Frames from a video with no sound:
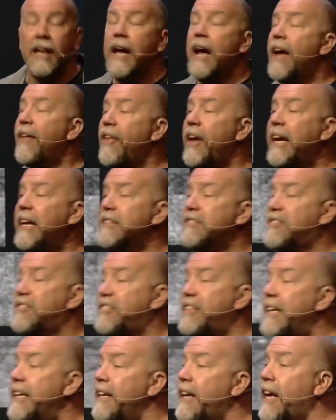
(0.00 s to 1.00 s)
And they had
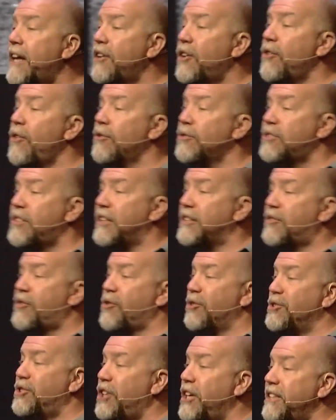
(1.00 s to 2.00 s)
seen God do those things
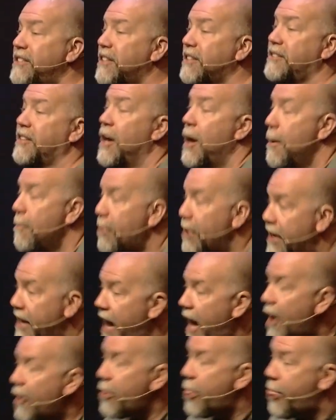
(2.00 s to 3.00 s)
through Jesus, but
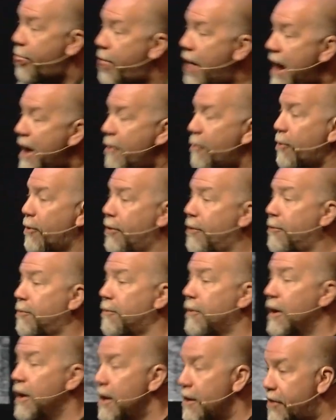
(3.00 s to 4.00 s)
now they were the,
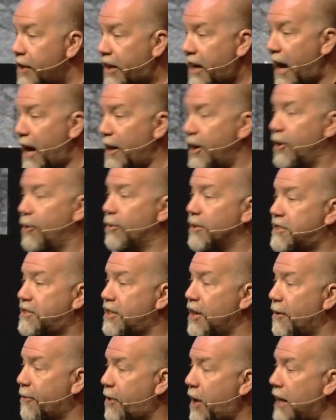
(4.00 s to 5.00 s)
the conduits
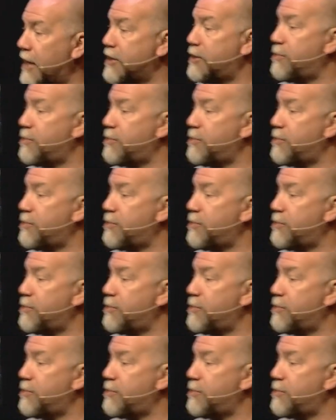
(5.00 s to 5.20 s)
of God's